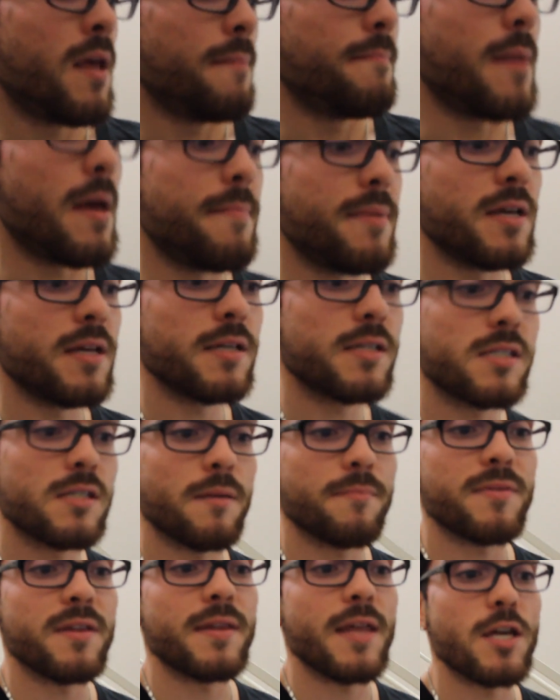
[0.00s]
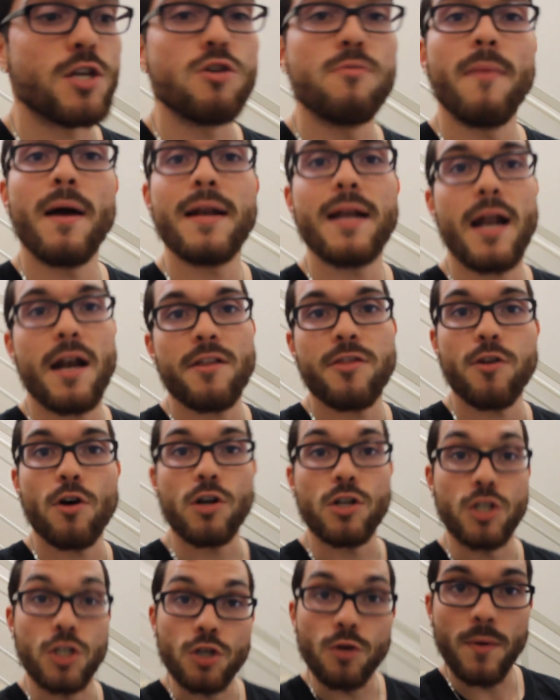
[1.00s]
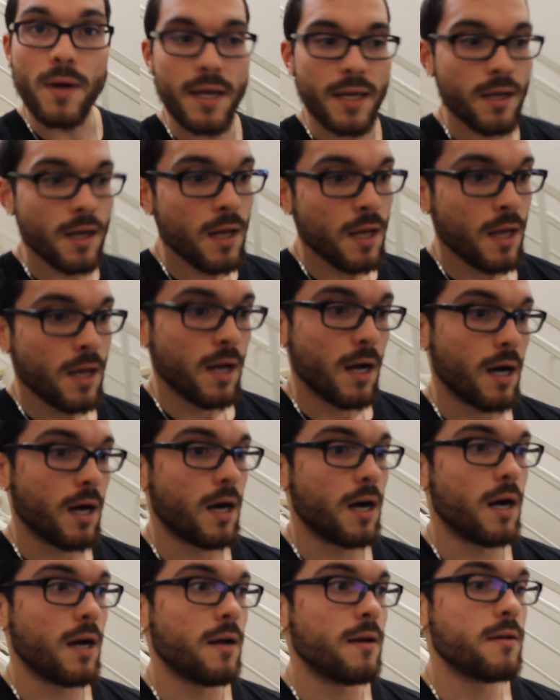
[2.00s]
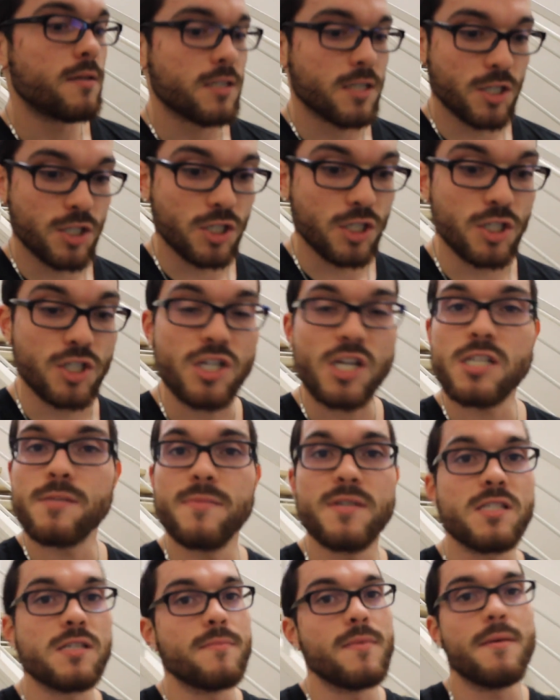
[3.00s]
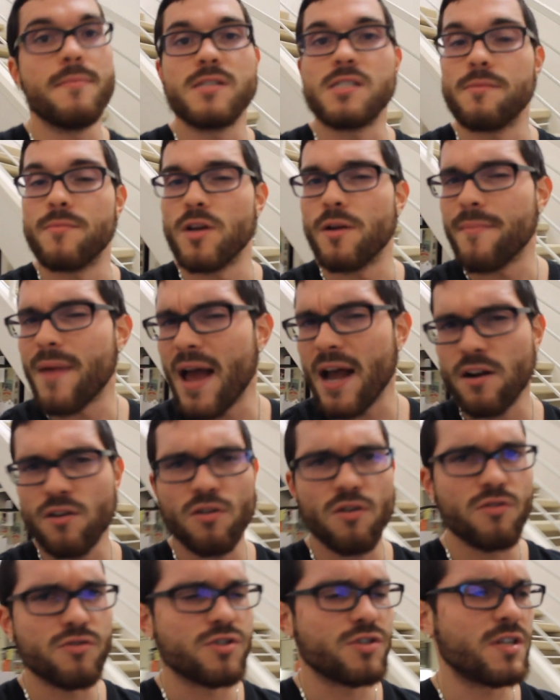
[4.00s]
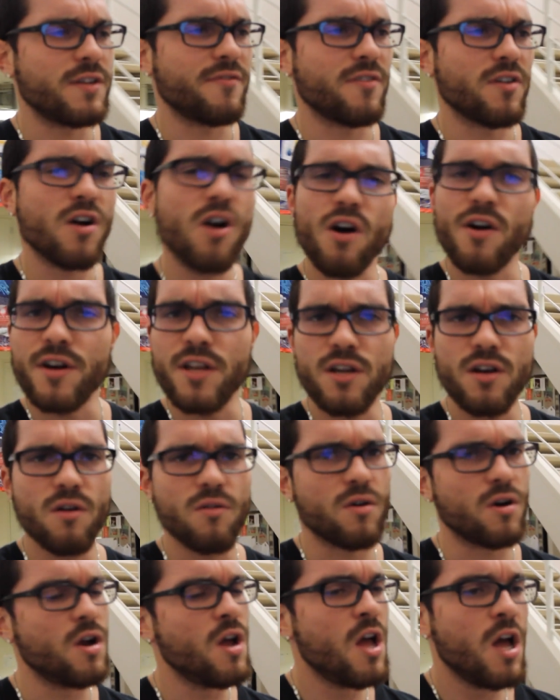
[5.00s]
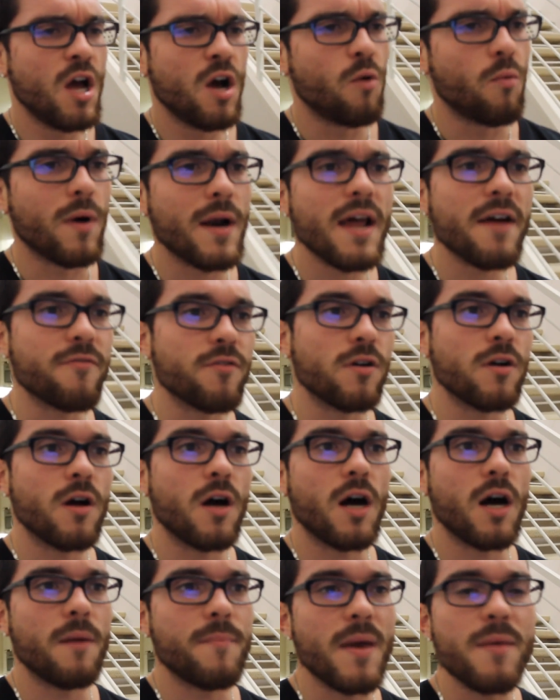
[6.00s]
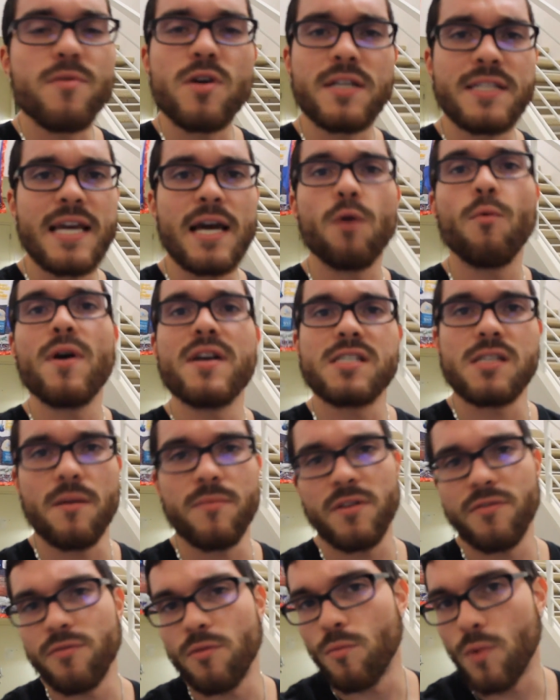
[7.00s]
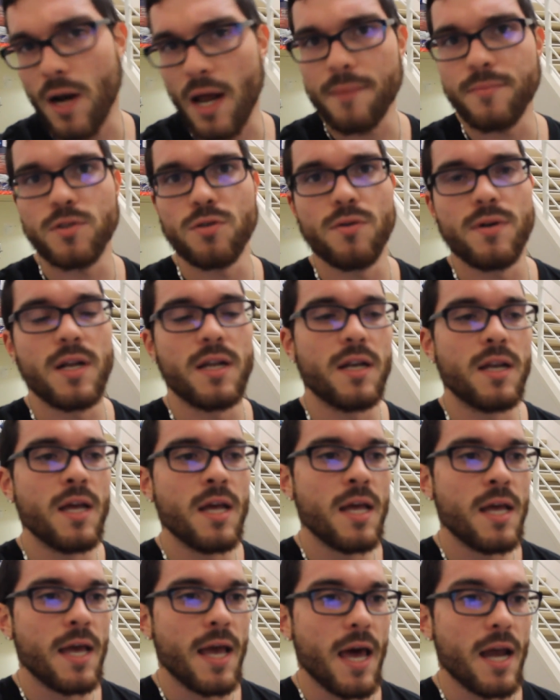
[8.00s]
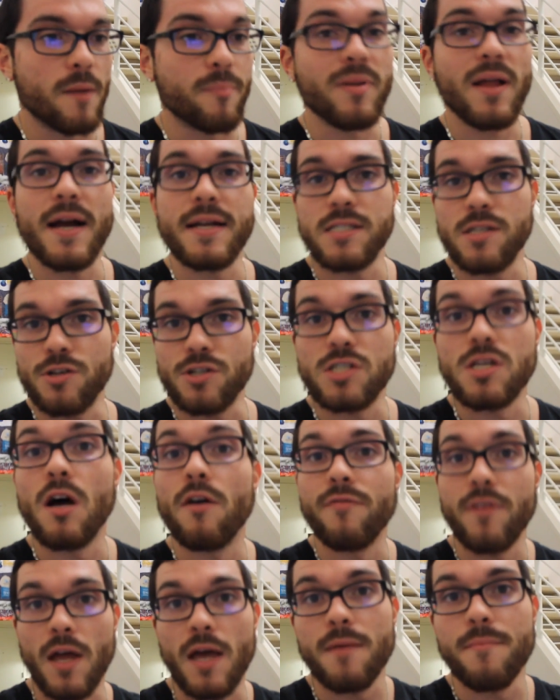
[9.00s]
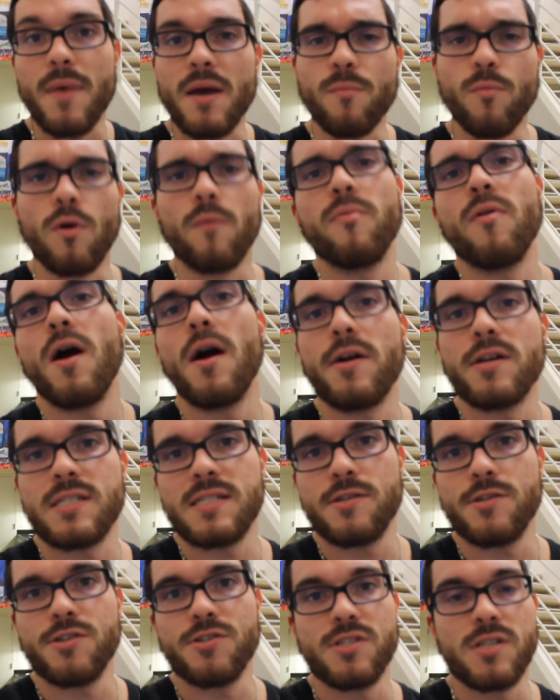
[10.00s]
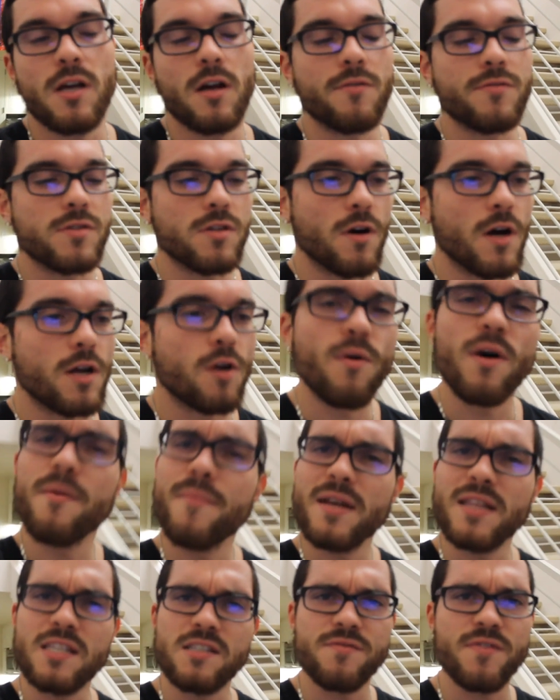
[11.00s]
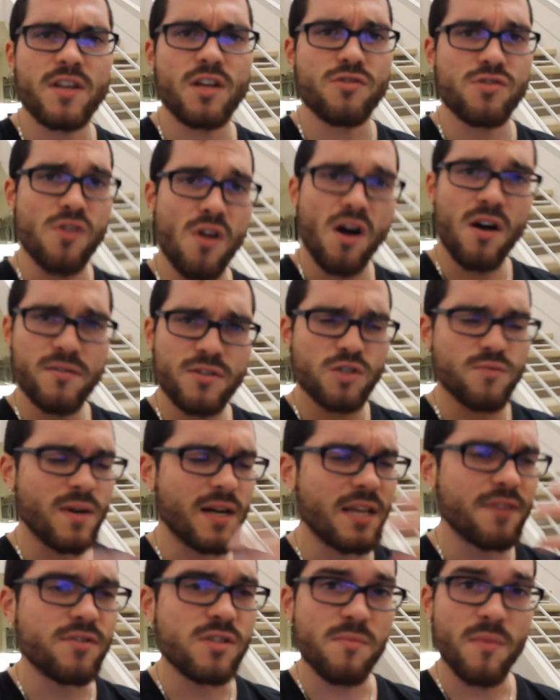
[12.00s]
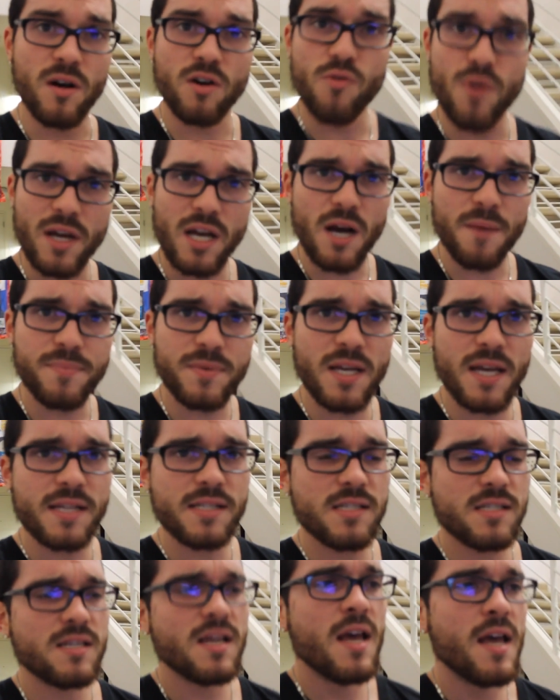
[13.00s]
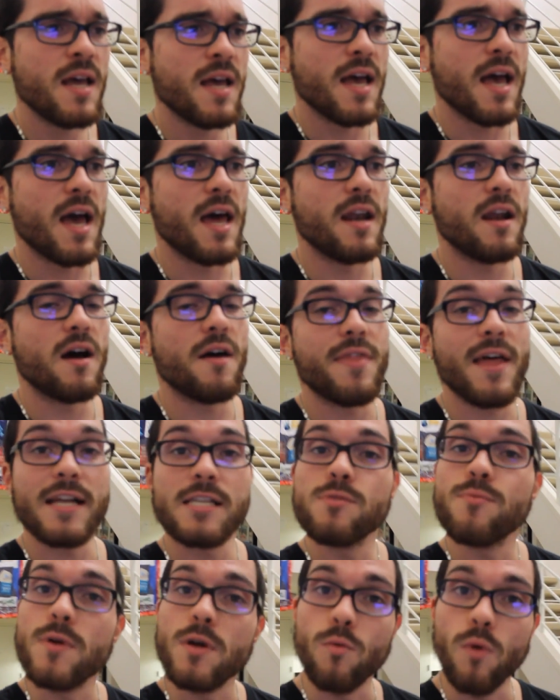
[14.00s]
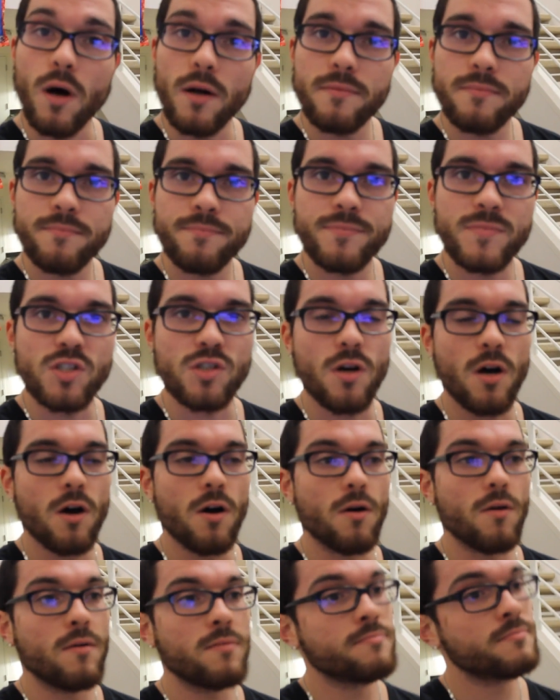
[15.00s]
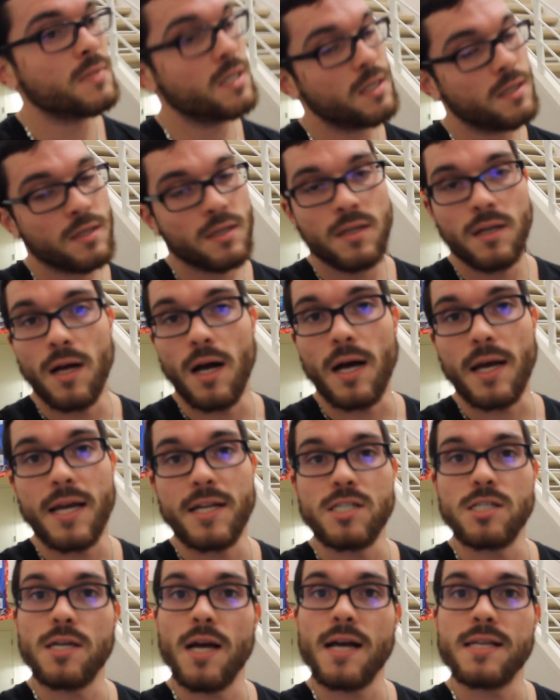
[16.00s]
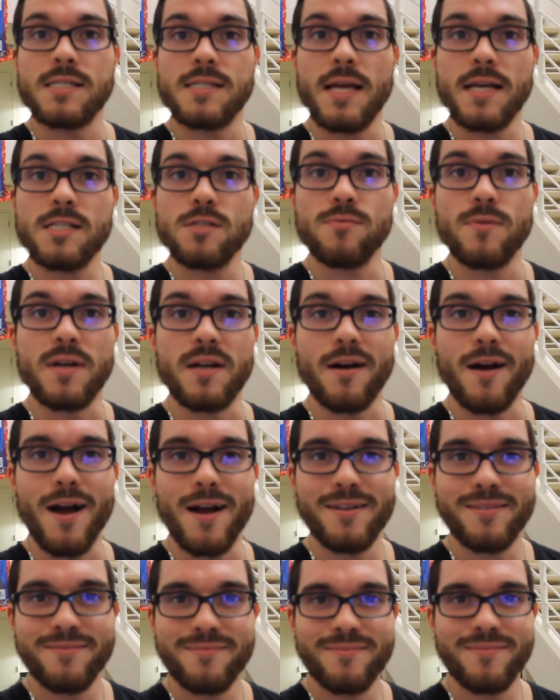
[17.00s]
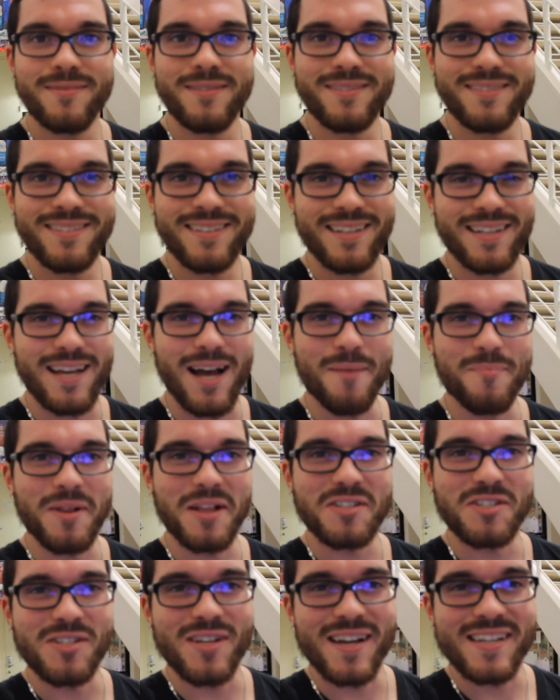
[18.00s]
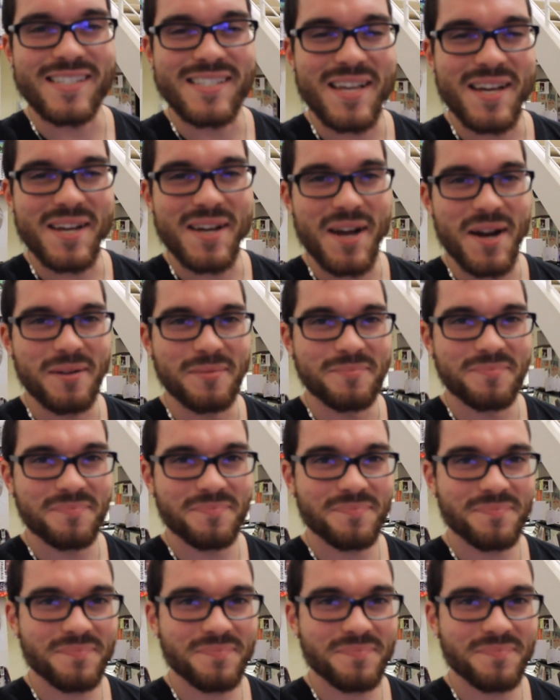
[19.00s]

Maybe something that you might not have thought of doing, such as adjustments in maybe some of your macros or different cardio or whatever. Maybe you can take away something from what I'm doing and apply it to yourself and make more progress at yourself. So I don't want to make these videos long. Just want to give you some quick updates. And that's week 1. So I'll catch you guys next week, all right? God bless you guys. Take care.